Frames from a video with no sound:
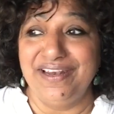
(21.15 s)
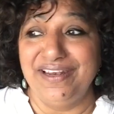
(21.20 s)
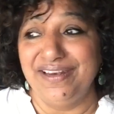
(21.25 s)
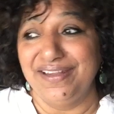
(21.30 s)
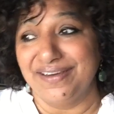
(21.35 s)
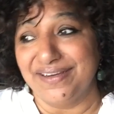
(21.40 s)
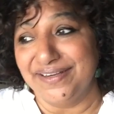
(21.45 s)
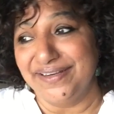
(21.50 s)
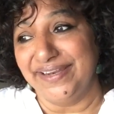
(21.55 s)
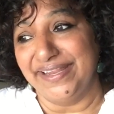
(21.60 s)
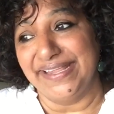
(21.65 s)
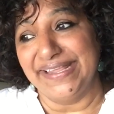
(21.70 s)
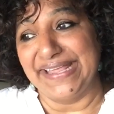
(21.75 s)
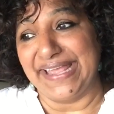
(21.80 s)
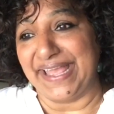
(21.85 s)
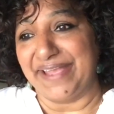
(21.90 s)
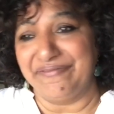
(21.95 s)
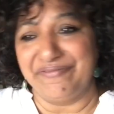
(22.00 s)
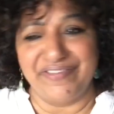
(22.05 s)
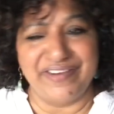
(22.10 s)

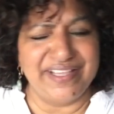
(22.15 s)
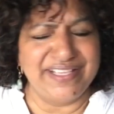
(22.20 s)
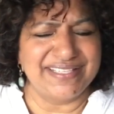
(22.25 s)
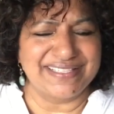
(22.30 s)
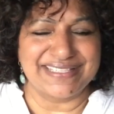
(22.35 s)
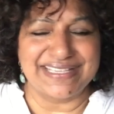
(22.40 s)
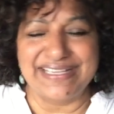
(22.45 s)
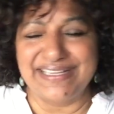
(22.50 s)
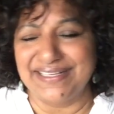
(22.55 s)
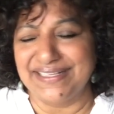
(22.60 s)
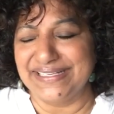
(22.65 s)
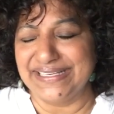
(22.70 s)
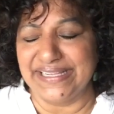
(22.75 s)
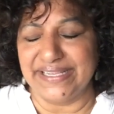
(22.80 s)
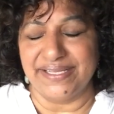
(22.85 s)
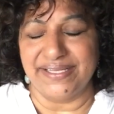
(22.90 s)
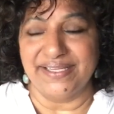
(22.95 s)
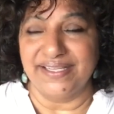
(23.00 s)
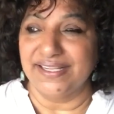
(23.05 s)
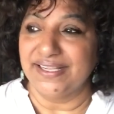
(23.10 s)
learning every single
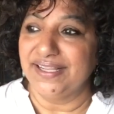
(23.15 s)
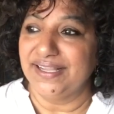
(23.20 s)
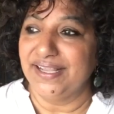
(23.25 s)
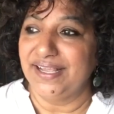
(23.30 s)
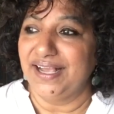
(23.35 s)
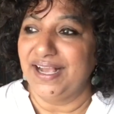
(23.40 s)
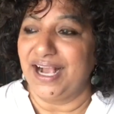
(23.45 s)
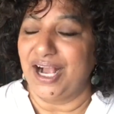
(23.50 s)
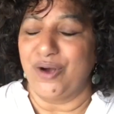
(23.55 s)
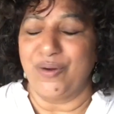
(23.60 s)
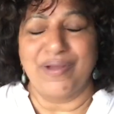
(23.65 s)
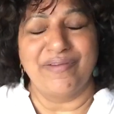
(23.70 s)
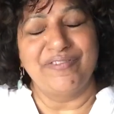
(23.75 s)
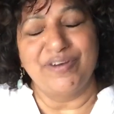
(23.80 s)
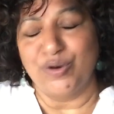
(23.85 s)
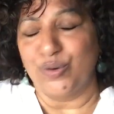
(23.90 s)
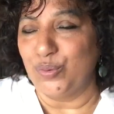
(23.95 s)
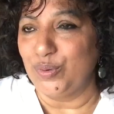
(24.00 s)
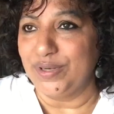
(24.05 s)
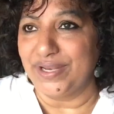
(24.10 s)
day,
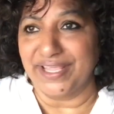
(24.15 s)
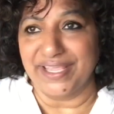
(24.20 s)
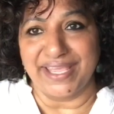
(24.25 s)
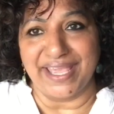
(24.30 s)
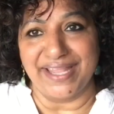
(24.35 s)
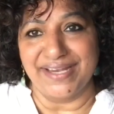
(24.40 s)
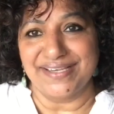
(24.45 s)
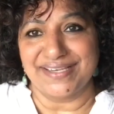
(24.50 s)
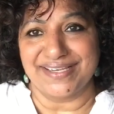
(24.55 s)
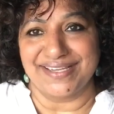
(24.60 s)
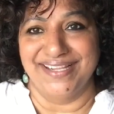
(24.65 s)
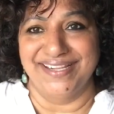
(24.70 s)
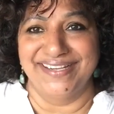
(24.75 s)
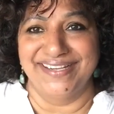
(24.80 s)
however old I get.